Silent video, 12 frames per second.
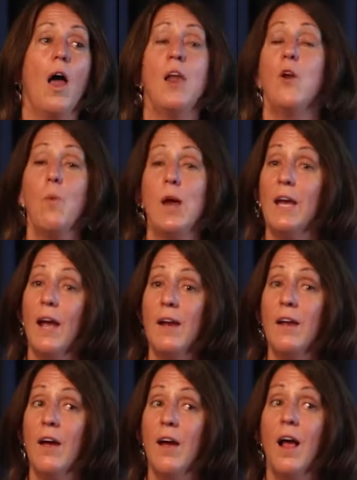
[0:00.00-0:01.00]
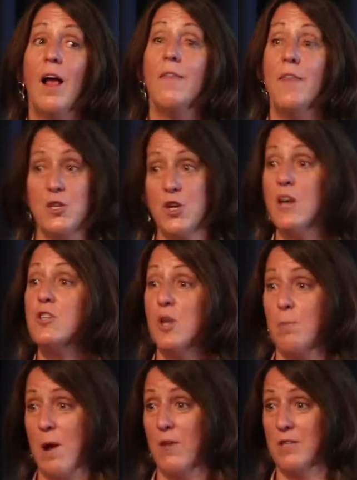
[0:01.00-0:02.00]
In a weekend, they changed
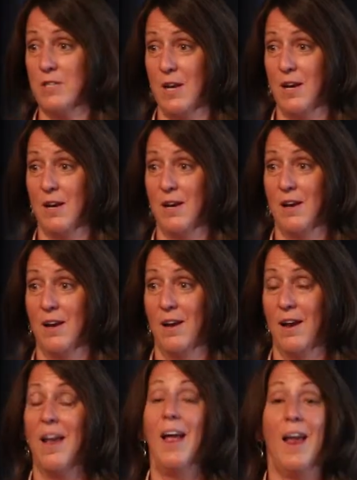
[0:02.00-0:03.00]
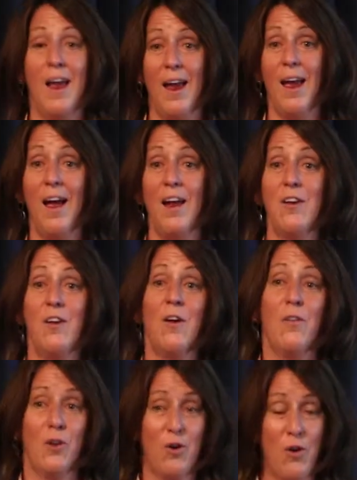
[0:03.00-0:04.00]
their policy. And
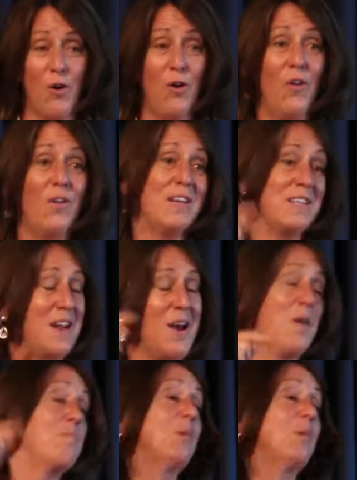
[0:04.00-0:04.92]
the girl is now